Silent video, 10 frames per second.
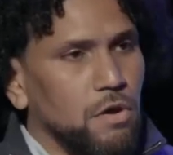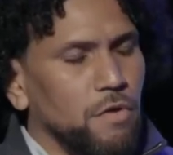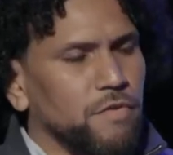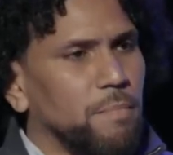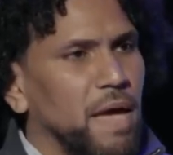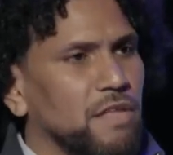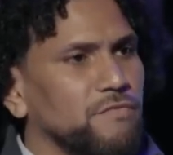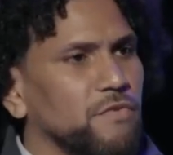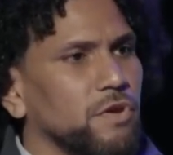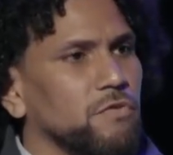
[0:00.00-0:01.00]
Over the past
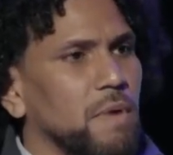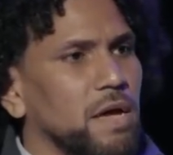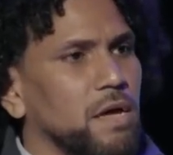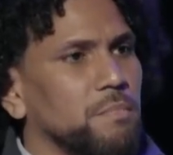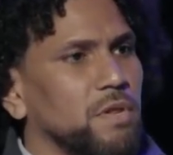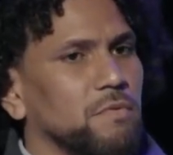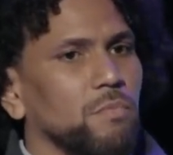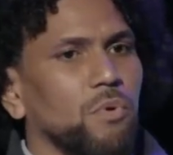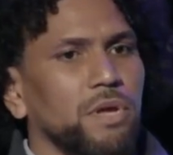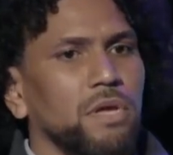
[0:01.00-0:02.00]
4 years, my company has been
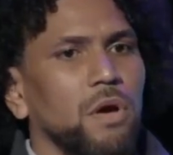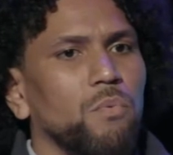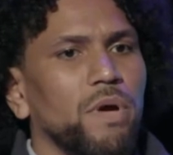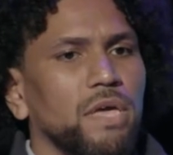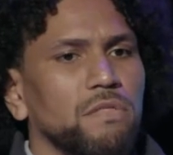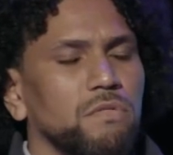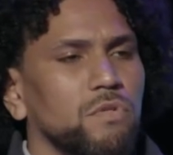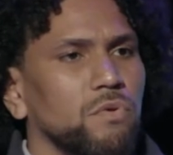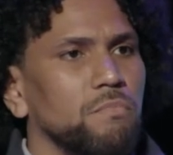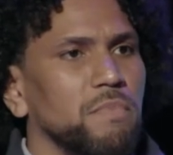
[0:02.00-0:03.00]
working on ways
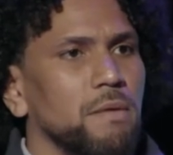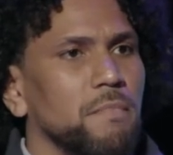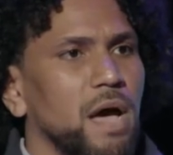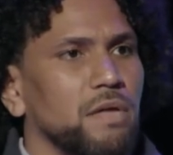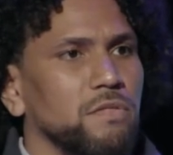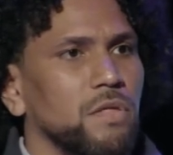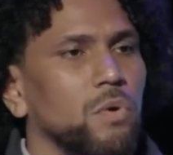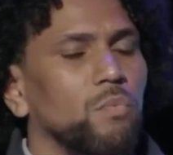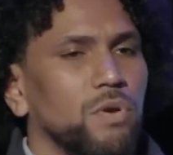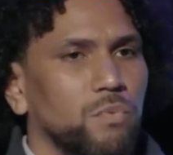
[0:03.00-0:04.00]
to minimize
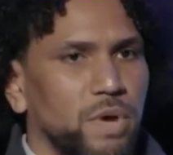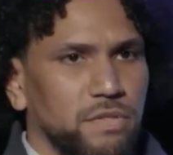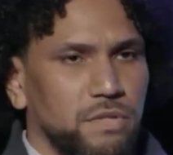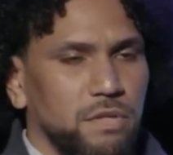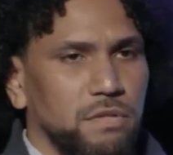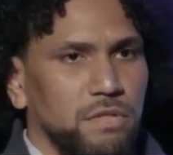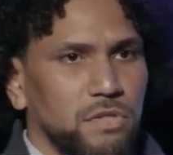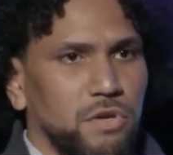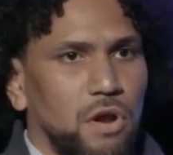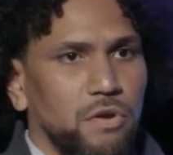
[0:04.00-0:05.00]
wood waste
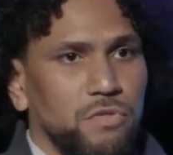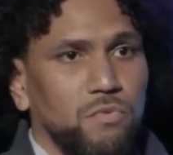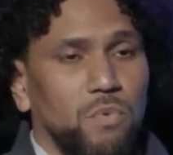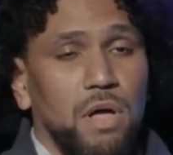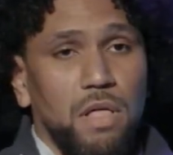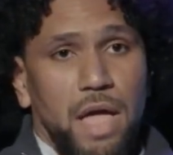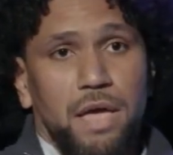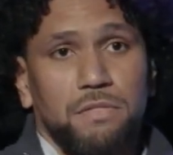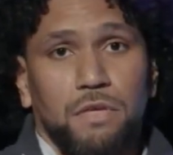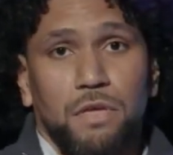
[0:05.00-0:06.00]
discards as well
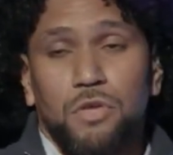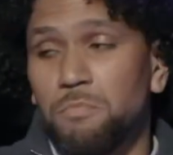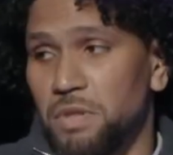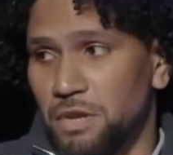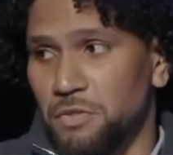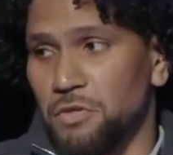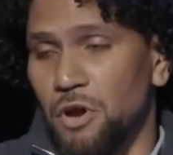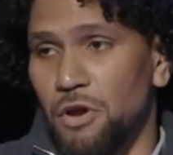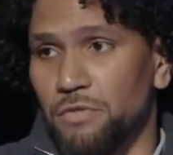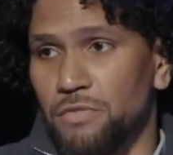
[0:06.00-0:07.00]
as human
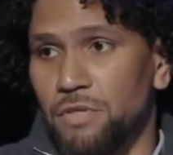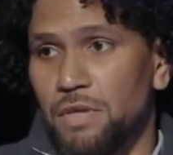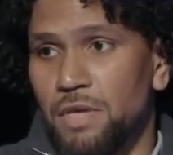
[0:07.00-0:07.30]
discards,